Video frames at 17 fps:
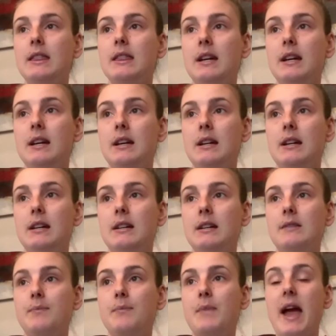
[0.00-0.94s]
the
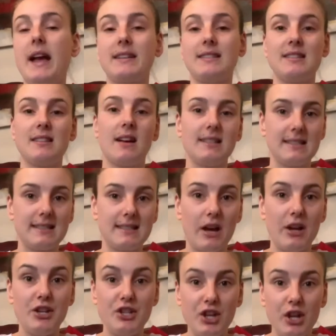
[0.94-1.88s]
exercises
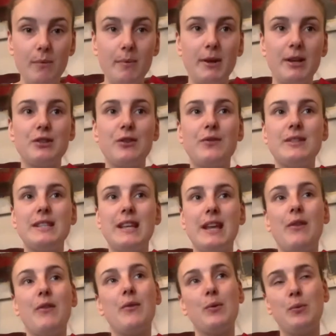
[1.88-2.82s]
that I do because
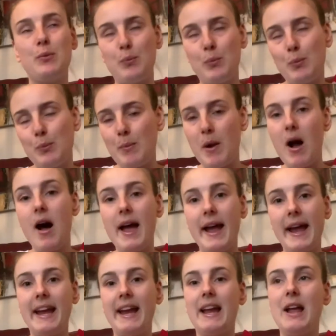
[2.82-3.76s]
obviously
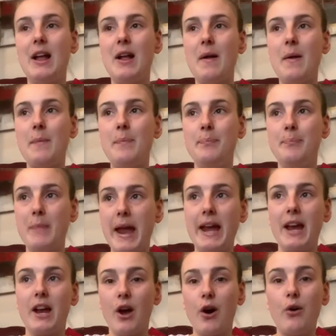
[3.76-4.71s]
my
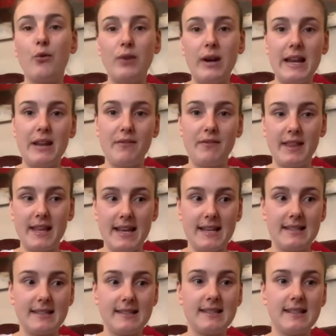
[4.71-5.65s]
main goal really for
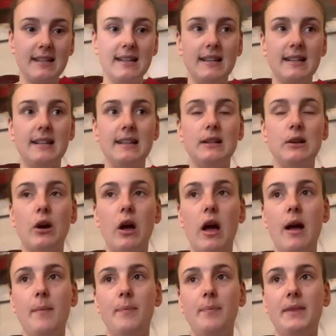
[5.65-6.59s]
this
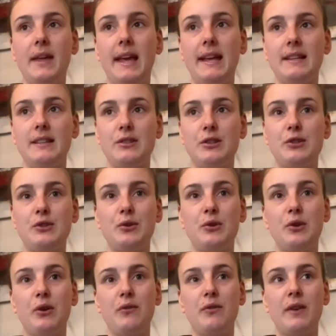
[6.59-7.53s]
um, is to
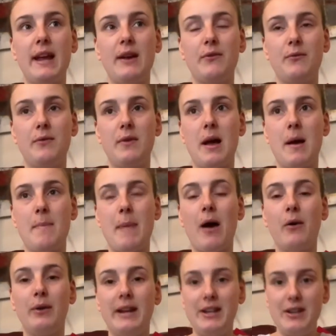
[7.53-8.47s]
sort of
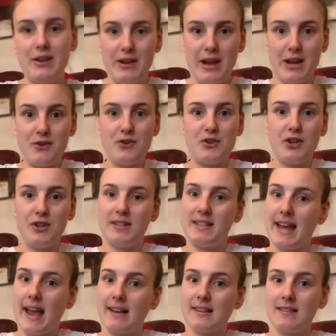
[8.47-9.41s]
about
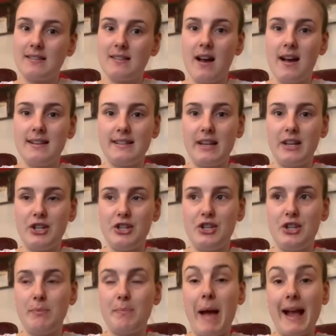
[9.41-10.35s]
introducing exercise
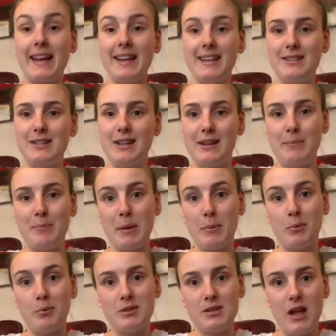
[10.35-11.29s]
into back into
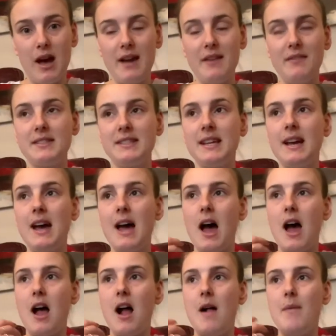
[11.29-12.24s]
people's lives
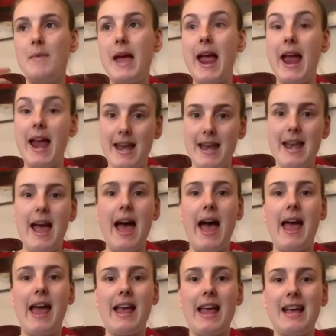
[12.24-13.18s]
um, in
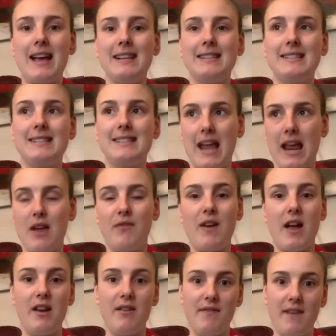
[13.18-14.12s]
a safe
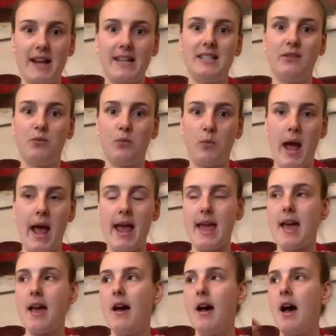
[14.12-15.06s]
and effective
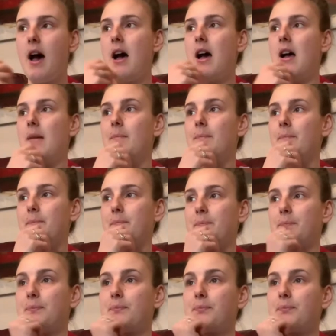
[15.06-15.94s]
way. Um,